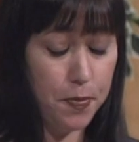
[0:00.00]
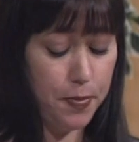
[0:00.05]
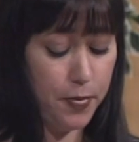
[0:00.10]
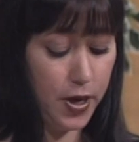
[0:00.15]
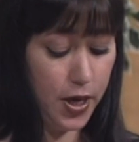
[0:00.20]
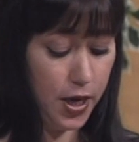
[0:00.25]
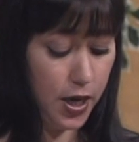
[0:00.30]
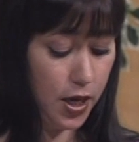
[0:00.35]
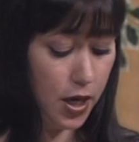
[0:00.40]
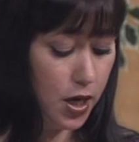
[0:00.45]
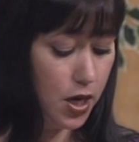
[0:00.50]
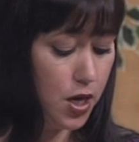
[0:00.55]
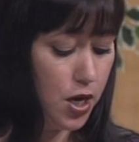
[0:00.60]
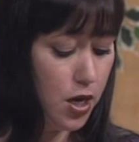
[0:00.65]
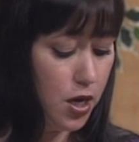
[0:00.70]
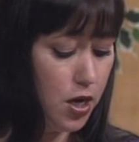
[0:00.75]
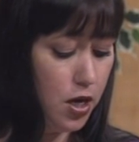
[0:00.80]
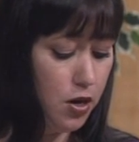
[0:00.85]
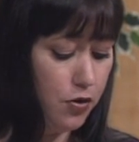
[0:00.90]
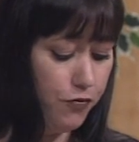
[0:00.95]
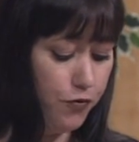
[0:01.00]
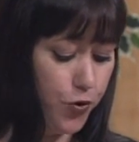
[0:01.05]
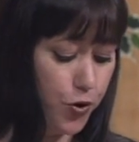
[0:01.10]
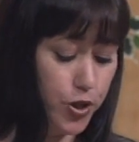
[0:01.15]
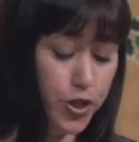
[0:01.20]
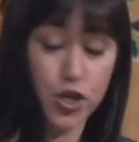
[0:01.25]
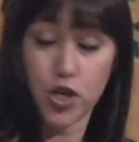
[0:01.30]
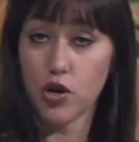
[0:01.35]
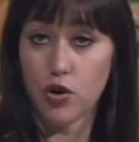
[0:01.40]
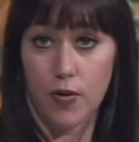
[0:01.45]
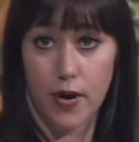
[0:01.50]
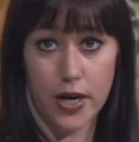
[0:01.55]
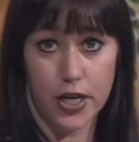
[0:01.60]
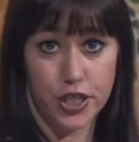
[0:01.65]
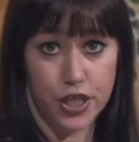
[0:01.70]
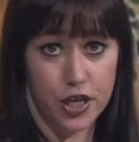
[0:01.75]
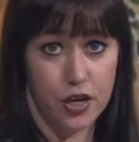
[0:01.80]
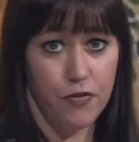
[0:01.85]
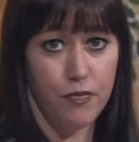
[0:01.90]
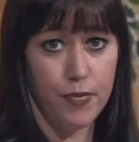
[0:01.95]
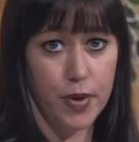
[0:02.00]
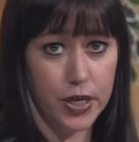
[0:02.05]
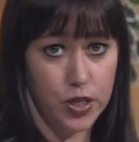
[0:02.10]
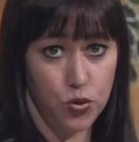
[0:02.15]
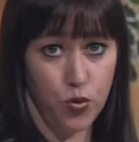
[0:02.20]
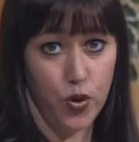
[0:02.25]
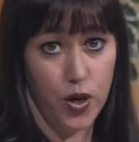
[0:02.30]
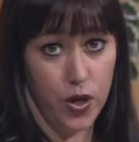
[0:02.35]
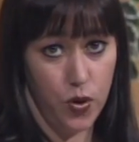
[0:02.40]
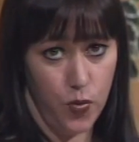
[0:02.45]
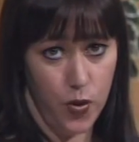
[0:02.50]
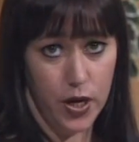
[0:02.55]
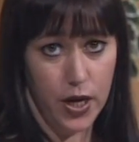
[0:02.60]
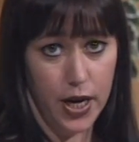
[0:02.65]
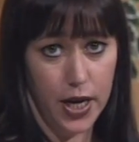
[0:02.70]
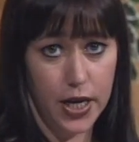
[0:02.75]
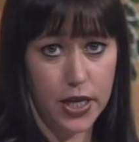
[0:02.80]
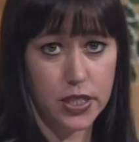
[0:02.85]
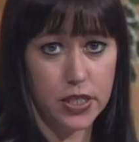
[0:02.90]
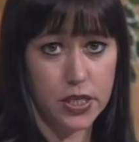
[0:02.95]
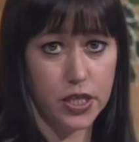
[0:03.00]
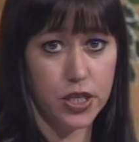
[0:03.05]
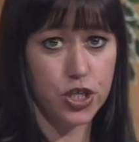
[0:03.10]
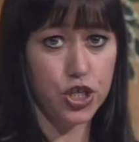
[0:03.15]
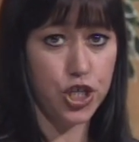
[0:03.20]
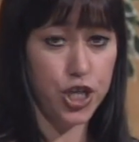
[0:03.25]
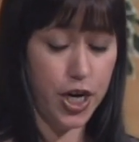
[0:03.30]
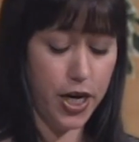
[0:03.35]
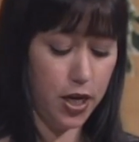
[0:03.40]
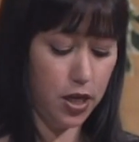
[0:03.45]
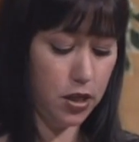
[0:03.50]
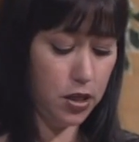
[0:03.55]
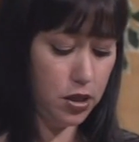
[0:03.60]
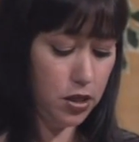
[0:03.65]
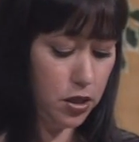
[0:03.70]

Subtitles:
me for the duration of my 21 days in jail.